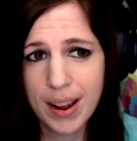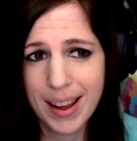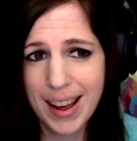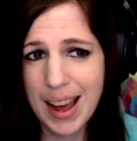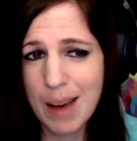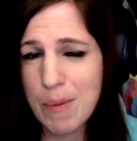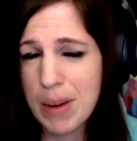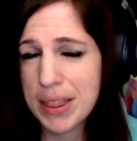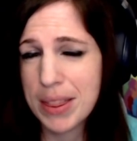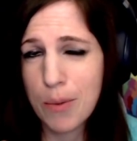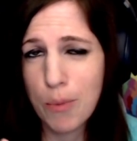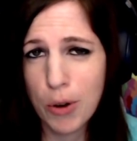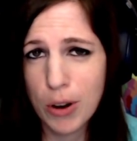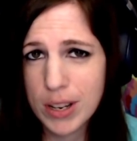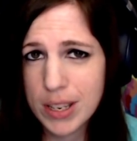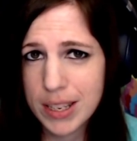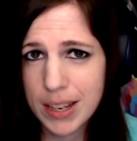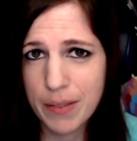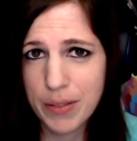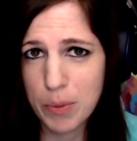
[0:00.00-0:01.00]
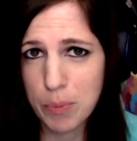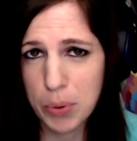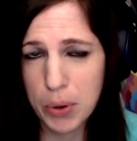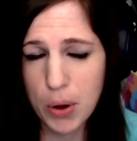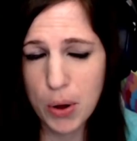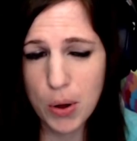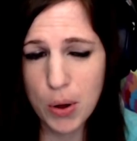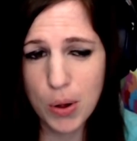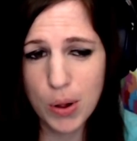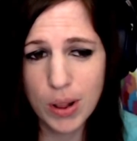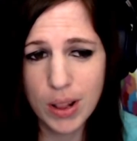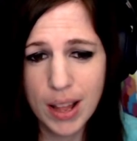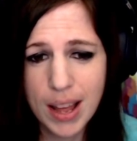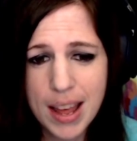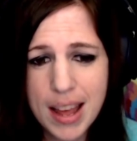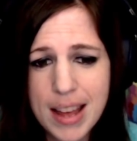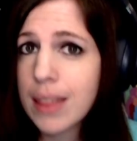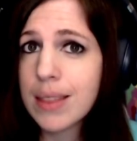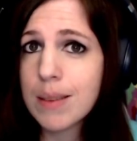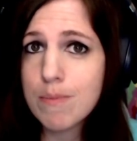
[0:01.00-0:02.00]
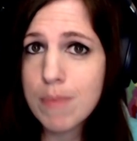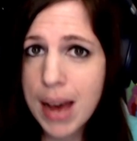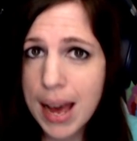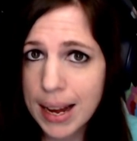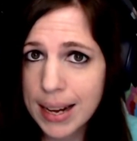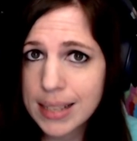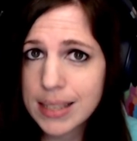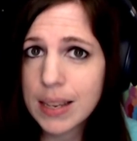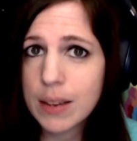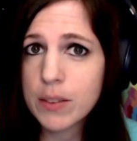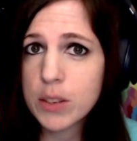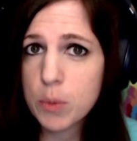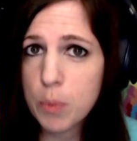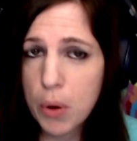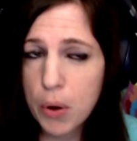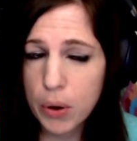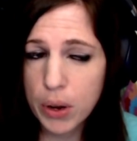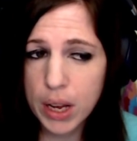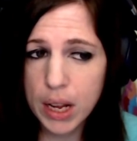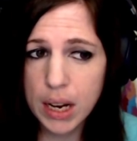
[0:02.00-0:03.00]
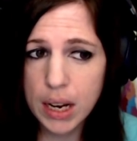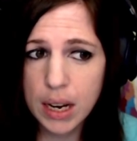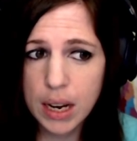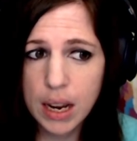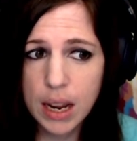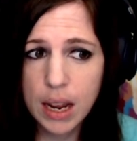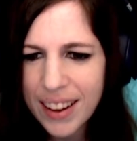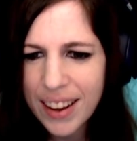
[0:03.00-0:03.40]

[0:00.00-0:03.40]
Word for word: I'm at the mercy of the poll. The maggots have spoken.